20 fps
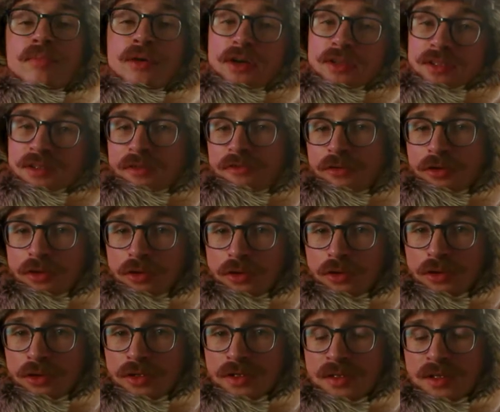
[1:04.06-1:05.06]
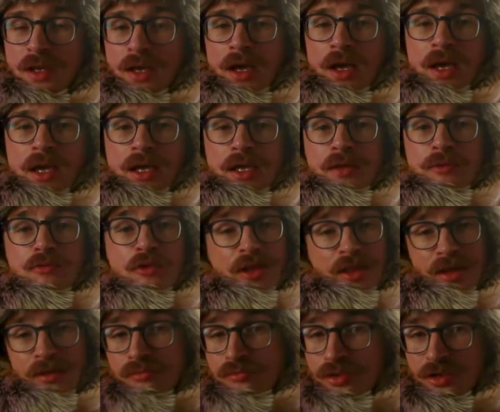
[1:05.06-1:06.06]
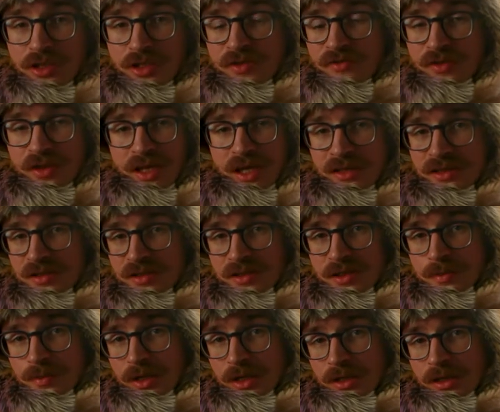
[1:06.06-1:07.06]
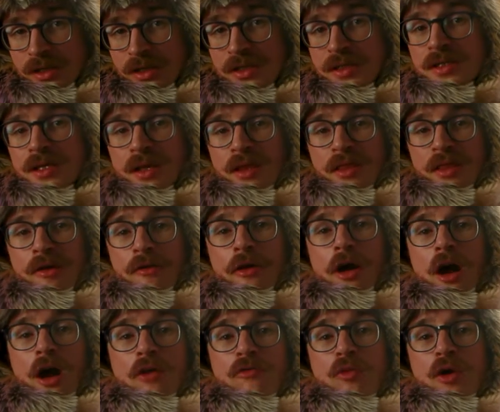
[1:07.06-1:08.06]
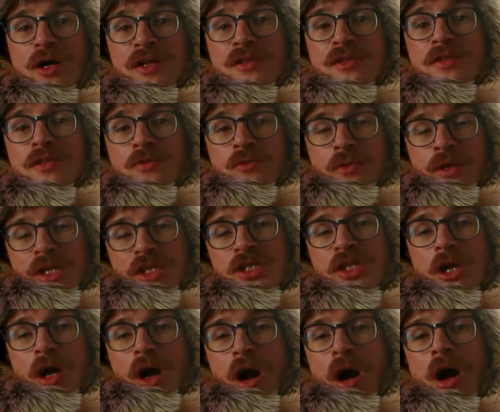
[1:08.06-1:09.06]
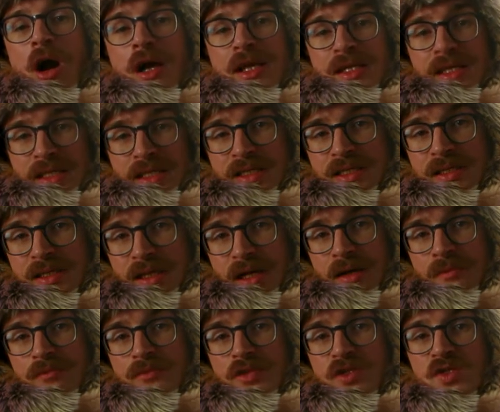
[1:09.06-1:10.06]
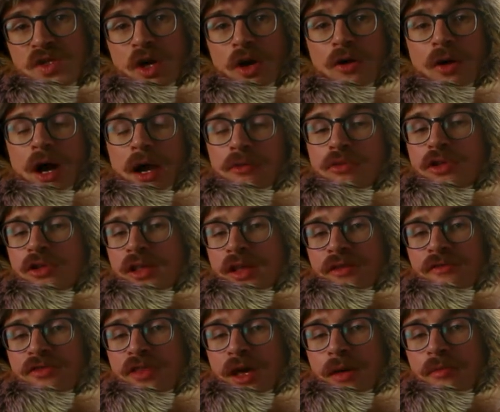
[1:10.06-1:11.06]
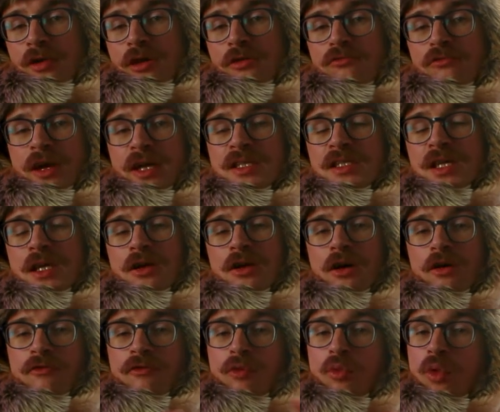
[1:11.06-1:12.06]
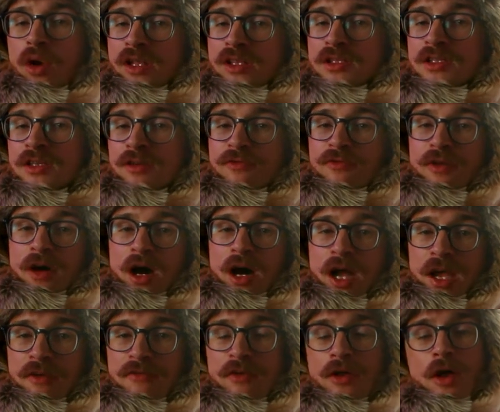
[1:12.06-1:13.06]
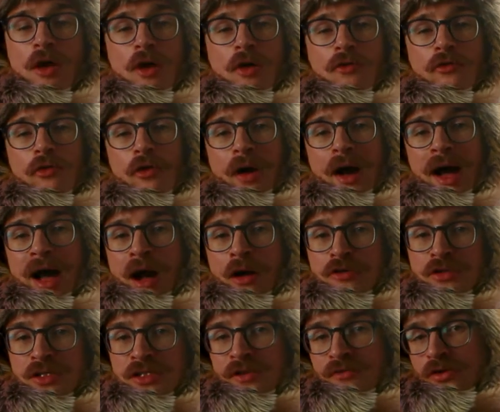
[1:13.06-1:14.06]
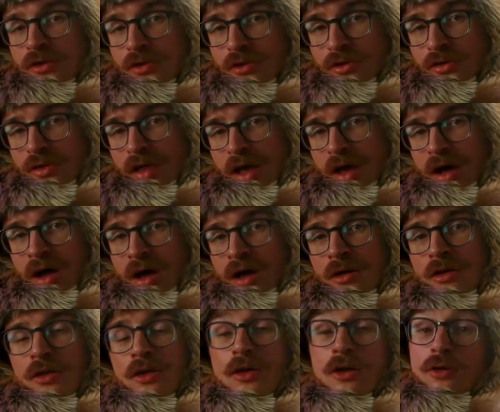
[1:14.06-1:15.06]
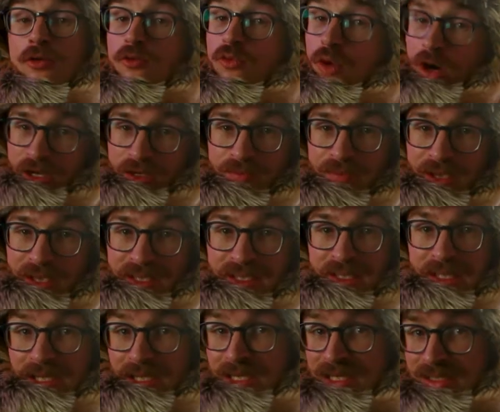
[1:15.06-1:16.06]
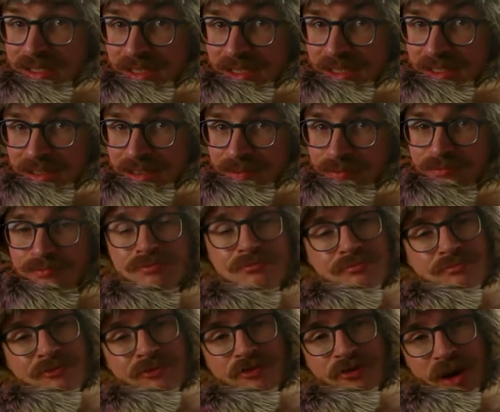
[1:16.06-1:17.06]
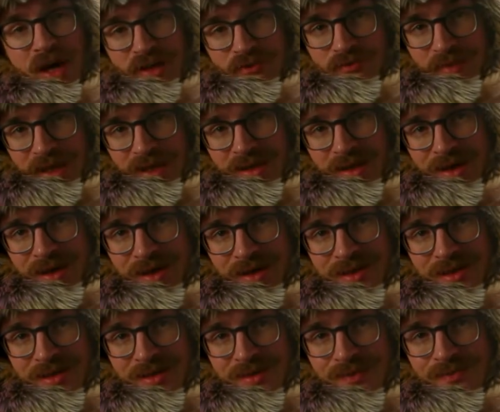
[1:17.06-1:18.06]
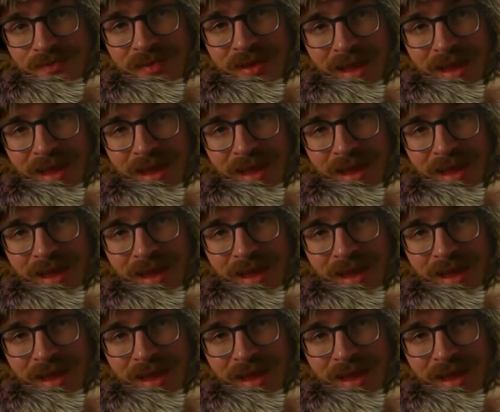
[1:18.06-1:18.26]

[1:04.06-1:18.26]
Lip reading: but of course, within books for native speakers, there are ones which are easier. So I will give them a rating of 1 to 5 for how difficult they are, 1 being the easiest, 5 being the hardest.